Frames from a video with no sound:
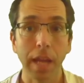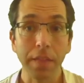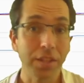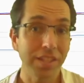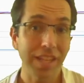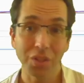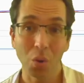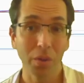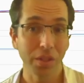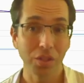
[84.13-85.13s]
And this is
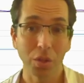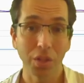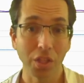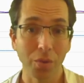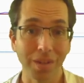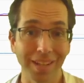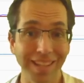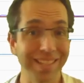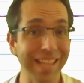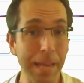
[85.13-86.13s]
actually only showing you
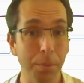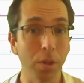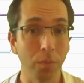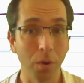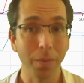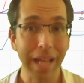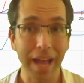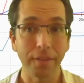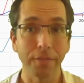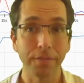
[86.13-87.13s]
a sample of what we
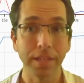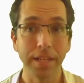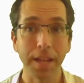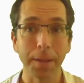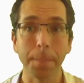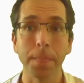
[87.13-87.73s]
have today.